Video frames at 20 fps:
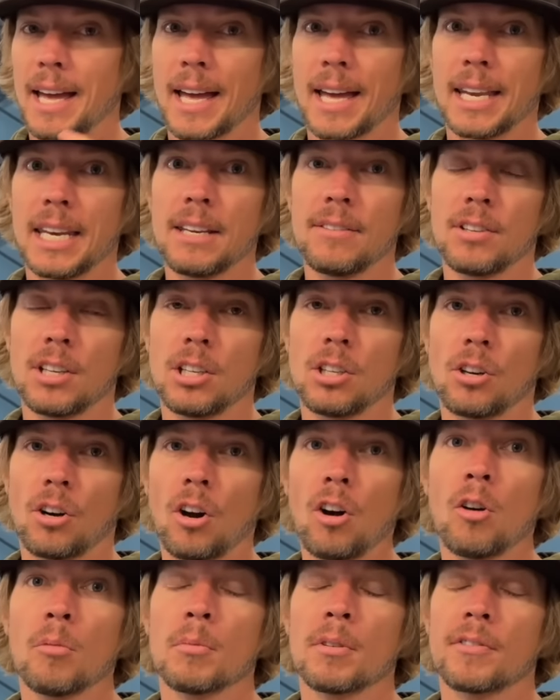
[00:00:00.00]
And even in your
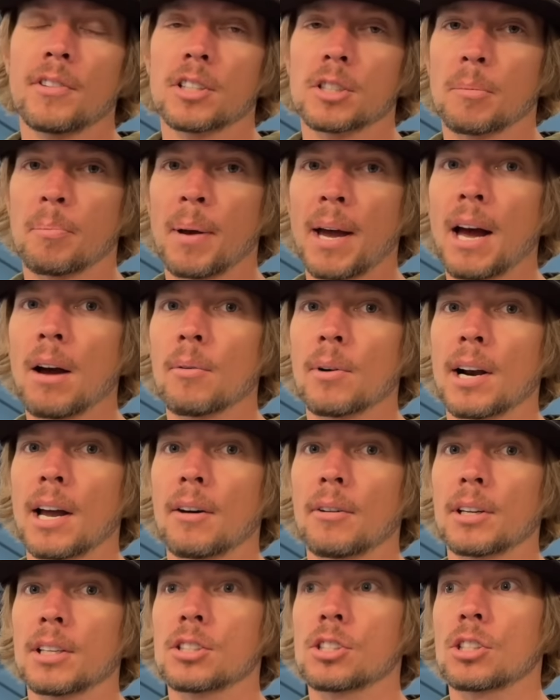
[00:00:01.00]
home, if there's a power
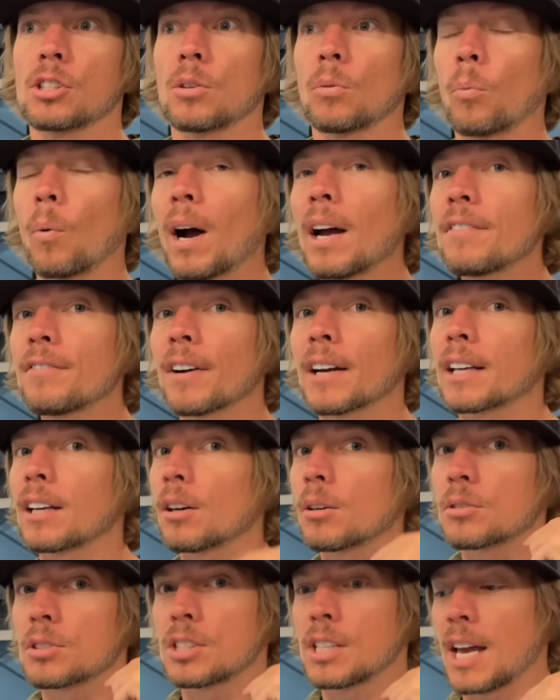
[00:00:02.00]
outage and your Wi-Fi
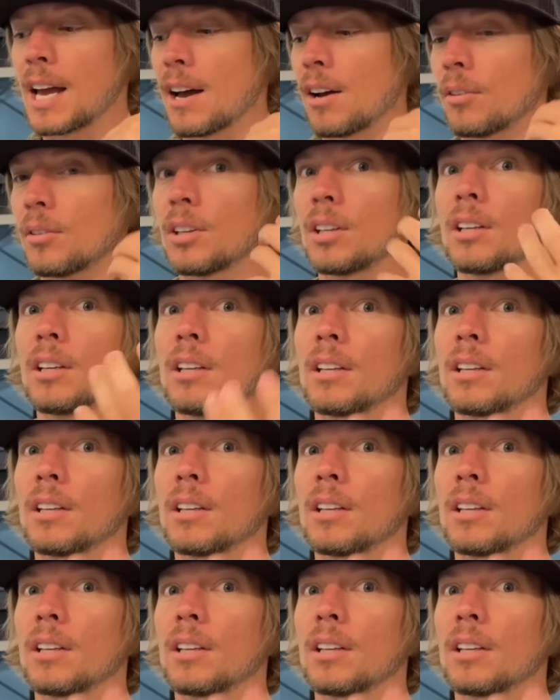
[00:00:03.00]
goes down,